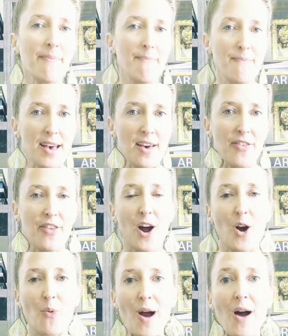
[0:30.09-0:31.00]
the myth
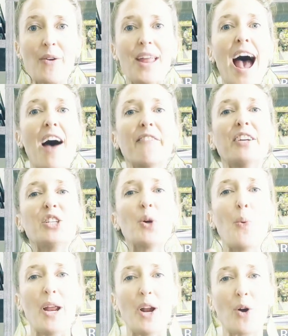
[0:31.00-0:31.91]
around having
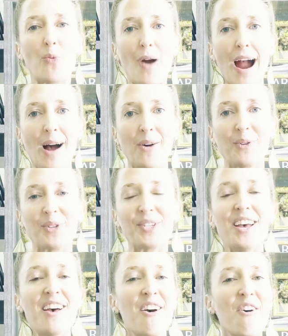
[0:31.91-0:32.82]
to wait around